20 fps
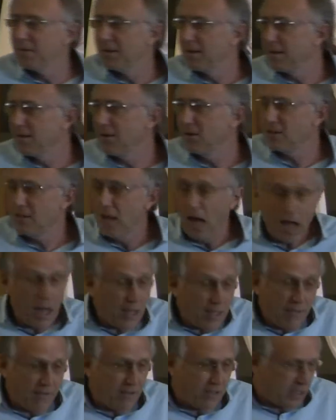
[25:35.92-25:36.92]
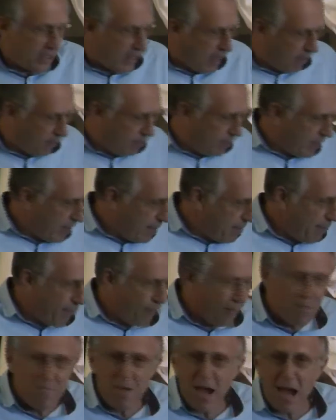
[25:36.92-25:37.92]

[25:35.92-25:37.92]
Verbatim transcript: He goes, I never slept with her before